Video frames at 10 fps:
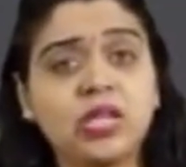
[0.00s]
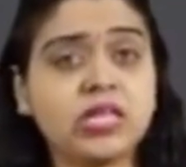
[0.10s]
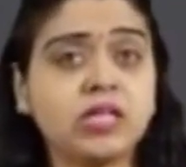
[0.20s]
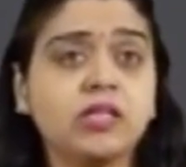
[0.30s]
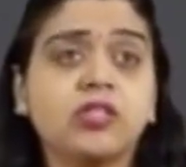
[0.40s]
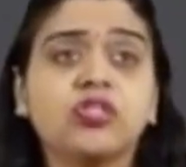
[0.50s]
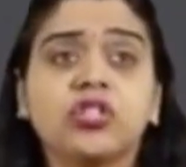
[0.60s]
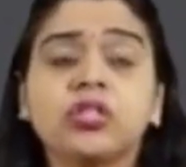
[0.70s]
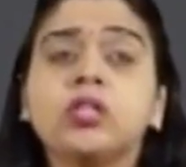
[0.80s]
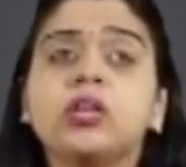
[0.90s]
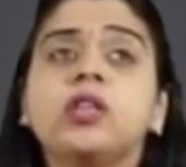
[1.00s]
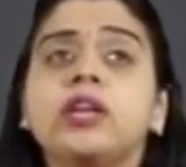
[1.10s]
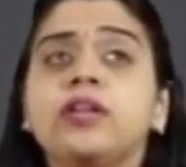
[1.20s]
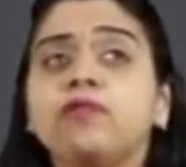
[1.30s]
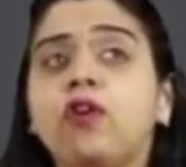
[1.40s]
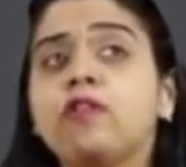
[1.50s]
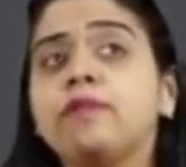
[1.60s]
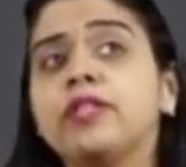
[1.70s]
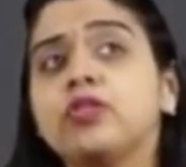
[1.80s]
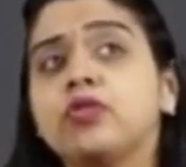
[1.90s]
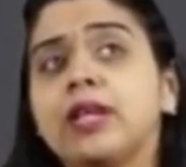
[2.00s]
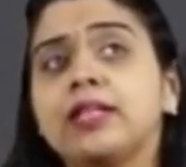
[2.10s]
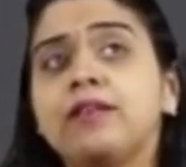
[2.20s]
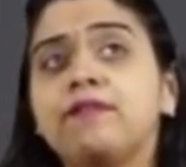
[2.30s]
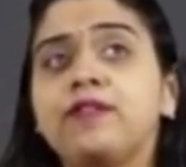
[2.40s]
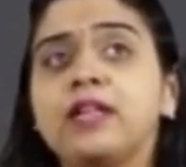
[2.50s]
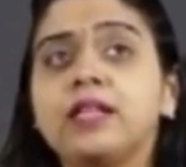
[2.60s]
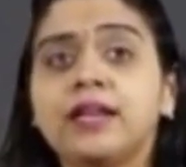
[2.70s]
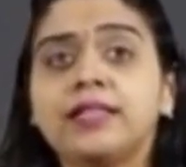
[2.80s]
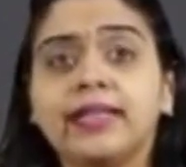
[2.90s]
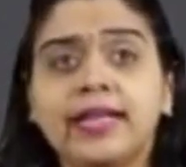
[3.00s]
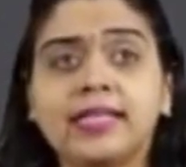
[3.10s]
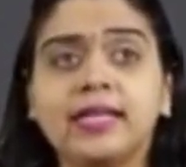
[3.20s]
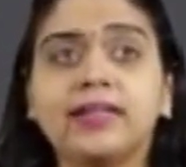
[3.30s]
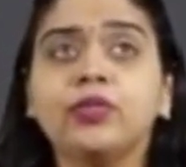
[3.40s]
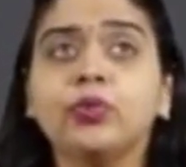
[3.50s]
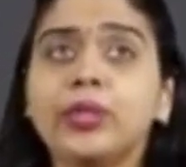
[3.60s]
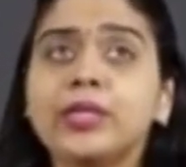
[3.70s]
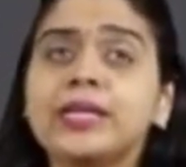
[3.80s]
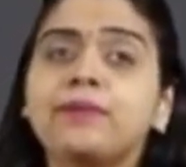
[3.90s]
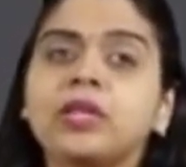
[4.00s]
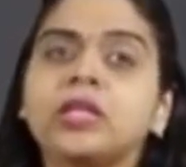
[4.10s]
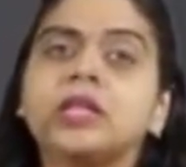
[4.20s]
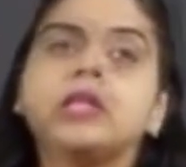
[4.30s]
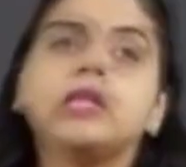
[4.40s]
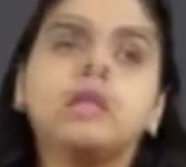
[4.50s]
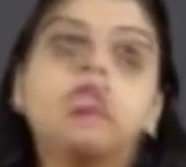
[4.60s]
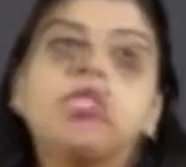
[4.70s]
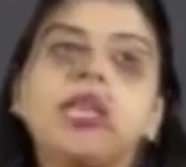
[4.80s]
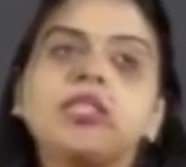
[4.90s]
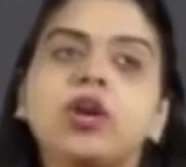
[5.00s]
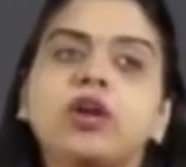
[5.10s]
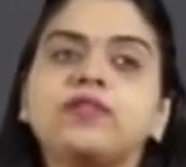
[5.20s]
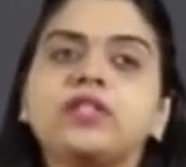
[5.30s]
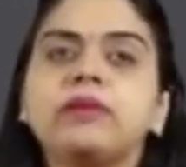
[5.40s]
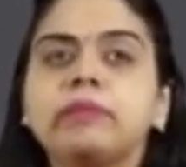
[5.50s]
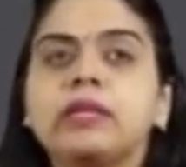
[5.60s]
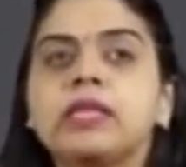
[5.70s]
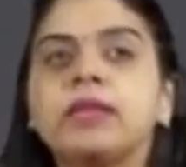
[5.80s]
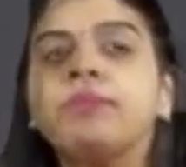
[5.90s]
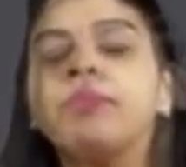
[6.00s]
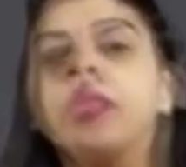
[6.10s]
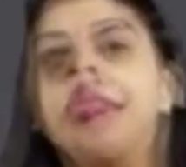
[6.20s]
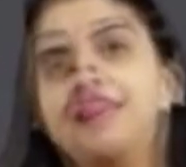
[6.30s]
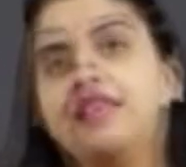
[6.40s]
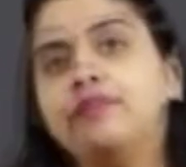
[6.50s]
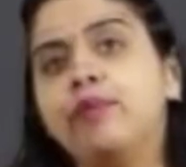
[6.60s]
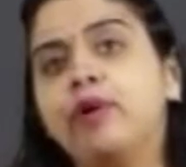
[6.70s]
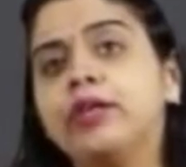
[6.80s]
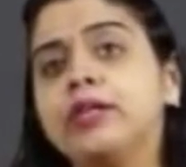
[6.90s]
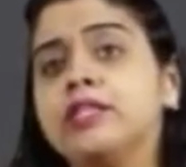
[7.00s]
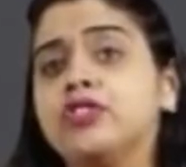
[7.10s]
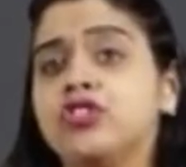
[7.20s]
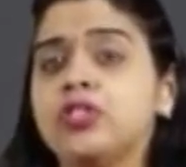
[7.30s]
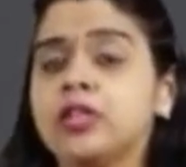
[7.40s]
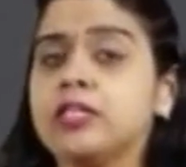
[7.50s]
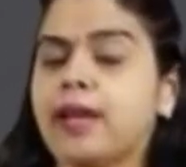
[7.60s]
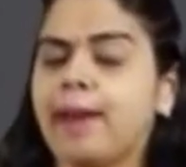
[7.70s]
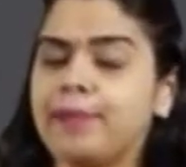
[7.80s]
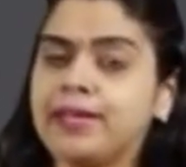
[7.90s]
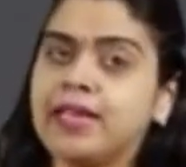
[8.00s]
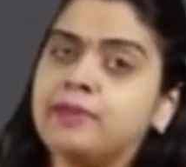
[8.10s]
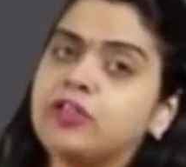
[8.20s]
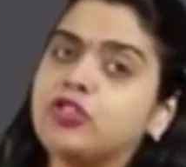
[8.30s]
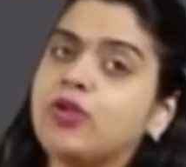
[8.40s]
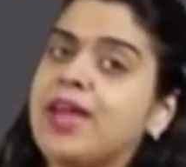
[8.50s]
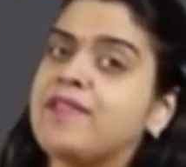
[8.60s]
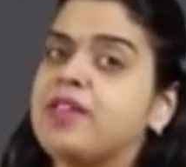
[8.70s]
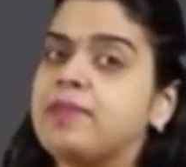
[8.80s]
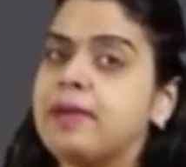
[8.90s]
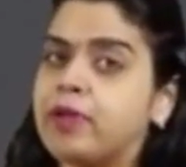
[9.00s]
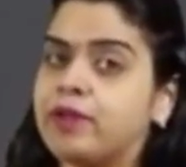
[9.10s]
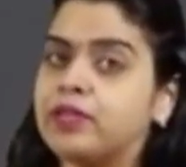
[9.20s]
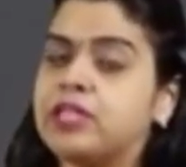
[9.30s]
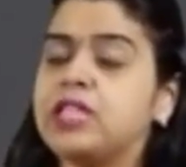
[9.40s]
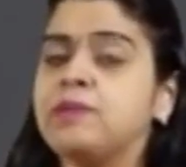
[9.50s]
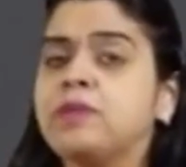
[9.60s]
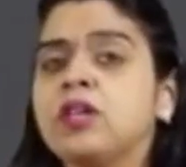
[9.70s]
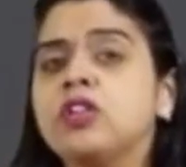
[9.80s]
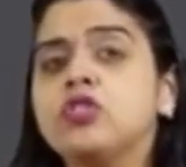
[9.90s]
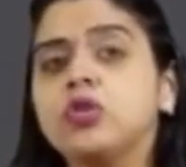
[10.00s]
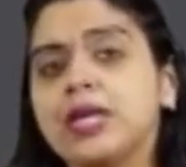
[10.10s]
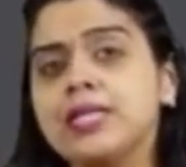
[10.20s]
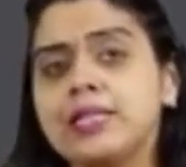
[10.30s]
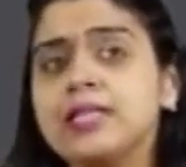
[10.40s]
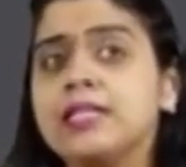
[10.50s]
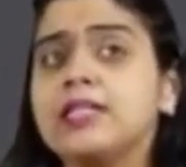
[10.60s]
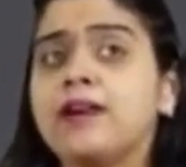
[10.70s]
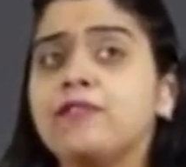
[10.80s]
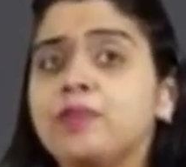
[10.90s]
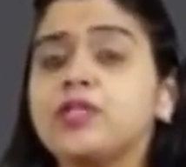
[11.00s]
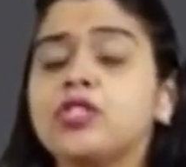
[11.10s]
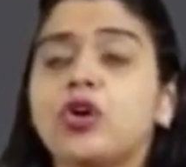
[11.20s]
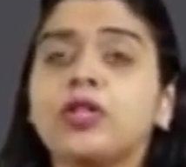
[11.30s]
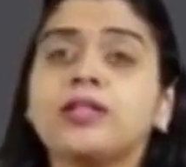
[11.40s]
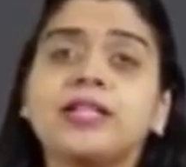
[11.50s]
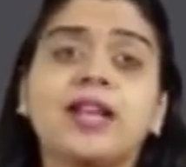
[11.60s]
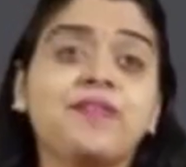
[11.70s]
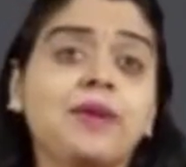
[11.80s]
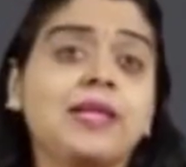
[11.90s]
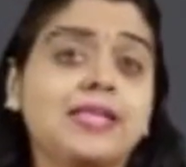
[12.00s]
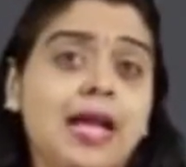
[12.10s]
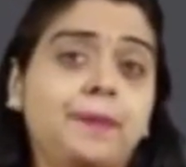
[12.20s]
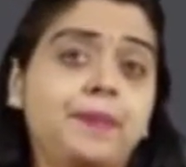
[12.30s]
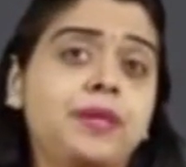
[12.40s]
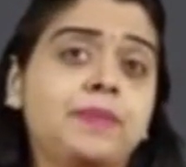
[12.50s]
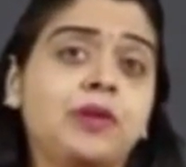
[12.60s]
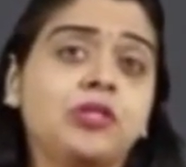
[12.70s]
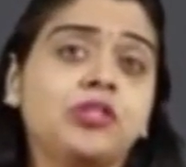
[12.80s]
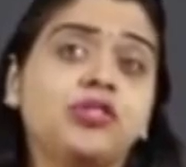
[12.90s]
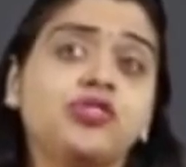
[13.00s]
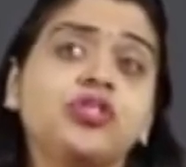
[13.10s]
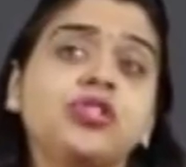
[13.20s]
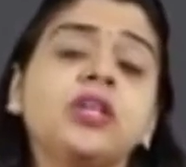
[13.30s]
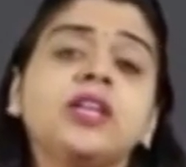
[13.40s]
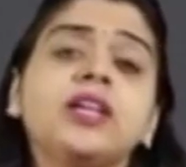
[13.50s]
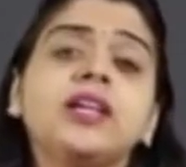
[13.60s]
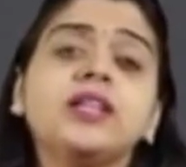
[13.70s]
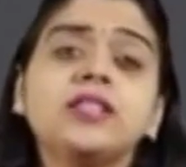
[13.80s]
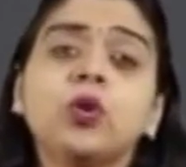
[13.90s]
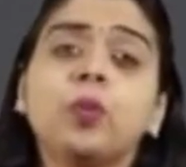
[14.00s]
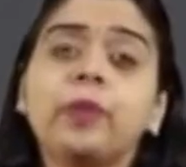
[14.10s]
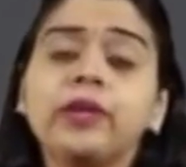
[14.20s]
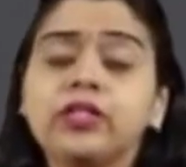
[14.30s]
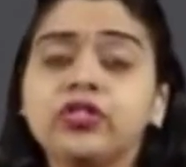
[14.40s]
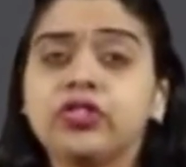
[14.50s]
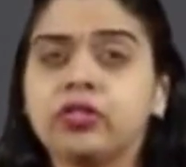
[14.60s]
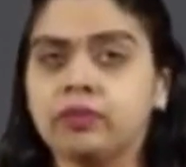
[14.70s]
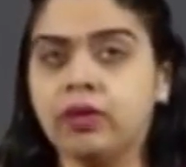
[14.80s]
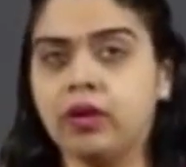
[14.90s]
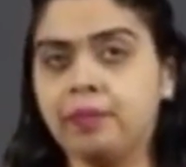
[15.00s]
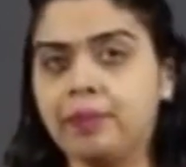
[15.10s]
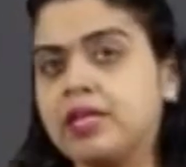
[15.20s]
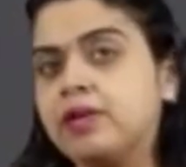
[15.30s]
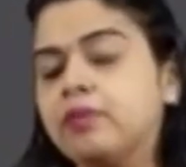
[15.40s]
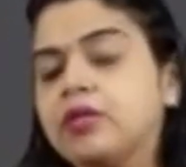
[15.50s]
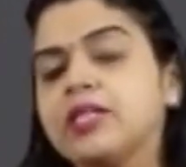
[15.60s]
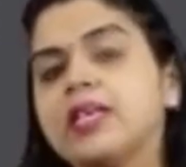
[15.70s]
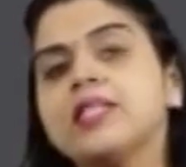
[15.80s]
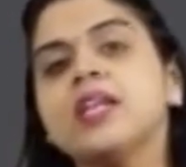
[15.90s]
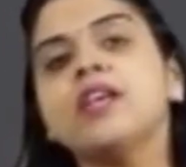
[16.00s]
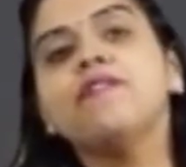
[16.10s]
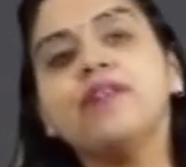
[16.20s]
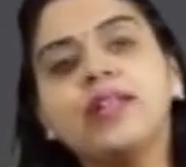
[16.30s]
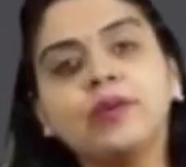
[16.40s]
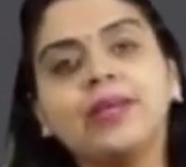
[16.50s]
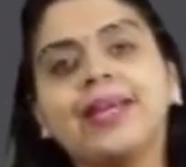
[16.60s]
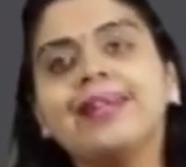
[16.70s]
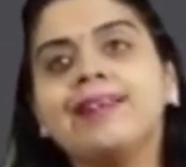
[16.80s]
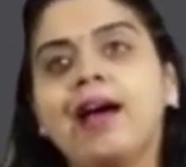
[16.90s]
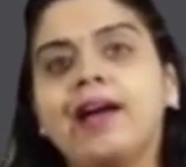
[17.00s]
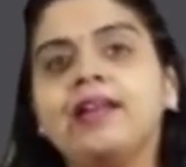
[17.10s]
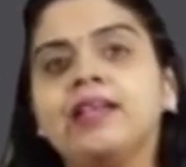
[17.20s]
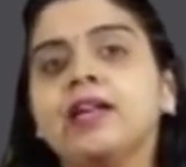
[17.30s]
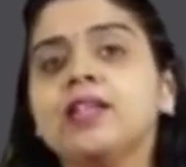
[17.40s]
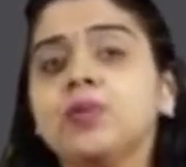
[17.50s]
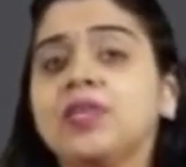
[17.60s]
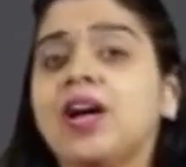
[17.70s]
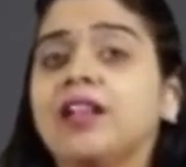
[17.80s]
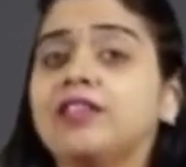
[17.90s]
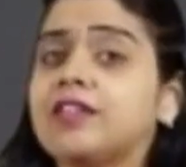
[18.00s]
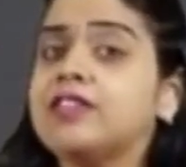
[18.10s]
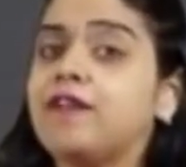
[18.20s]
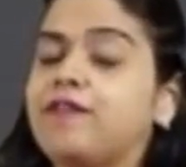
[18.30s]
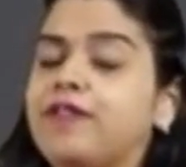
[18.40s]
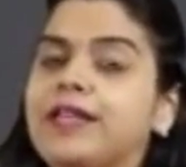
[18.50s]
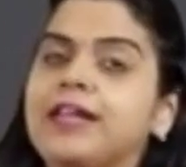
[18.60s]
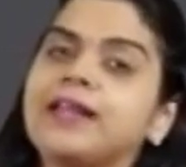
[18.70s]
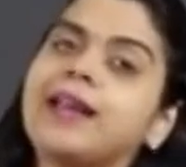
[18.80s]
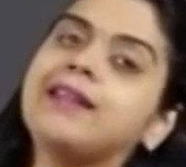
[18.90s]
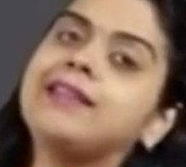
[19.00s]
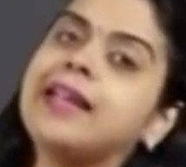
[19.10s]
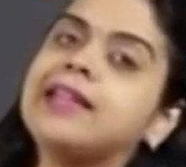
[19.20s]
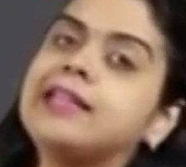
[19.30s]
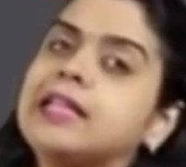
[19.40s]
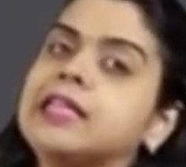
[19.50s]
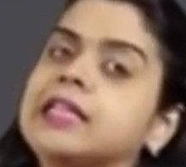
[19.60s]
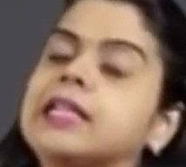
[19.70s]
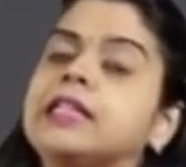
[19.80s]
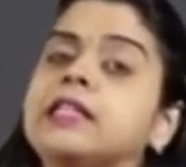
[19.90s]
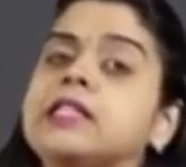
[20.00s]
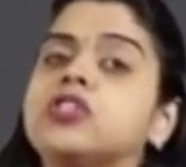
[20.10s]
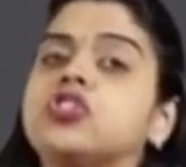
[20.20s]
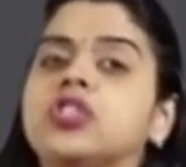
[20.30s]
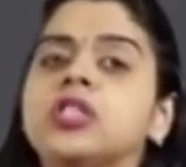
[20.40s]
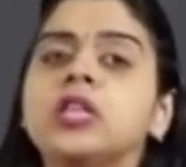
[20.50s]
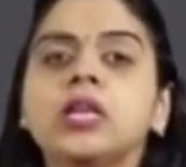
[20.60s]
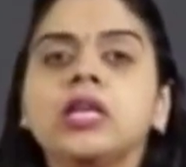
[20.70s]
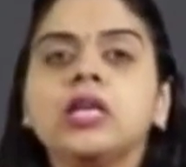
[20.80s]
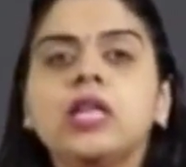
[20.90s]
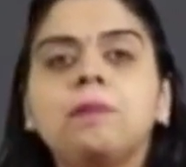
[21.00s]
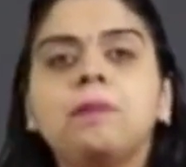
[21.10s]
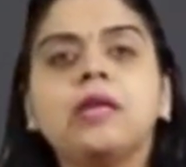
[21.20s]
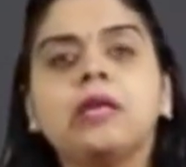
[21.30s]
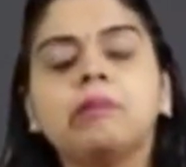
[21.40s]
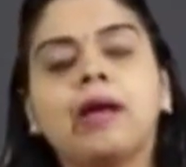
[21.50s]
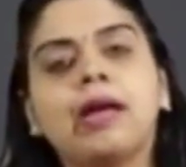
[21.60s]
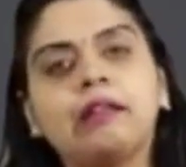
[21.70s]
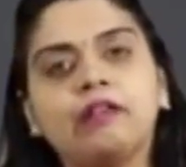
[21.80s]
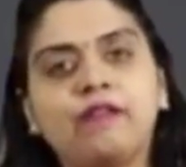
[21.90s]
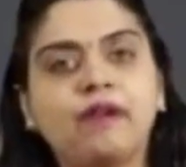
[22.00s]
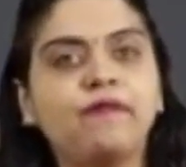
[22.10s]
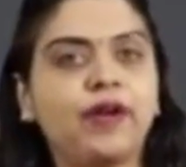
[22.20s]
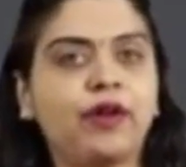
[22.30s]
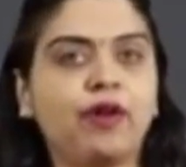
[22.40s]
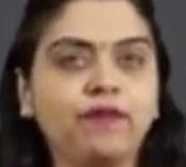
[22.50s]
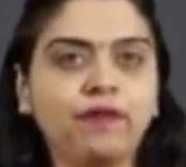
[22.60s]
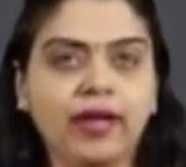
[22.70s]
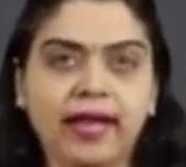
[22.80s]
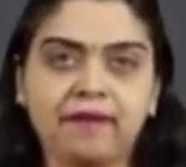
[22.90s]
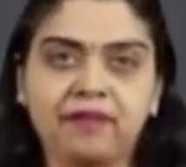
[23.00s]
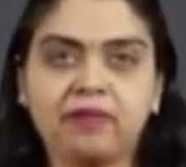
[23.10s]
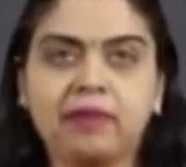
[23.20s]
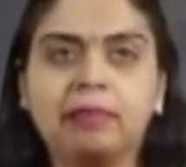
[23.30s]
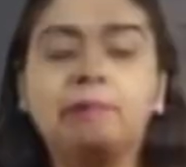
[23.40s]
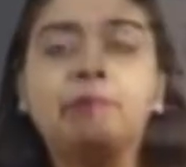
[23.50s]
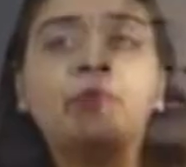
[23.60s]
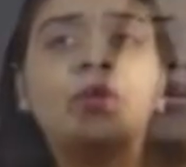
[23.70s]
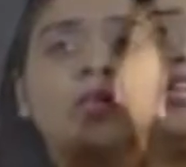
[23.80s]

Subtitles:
taking decision involvement so that they feel that yes, they are doing something in the process of team building. Any important decision is applicable to every member of the team. So consensus have to be sought that everybody is happy about this decision. It is an open decision making process where you get ideas what others are feeling and then take in decision keeping in mind the welfare of everybody.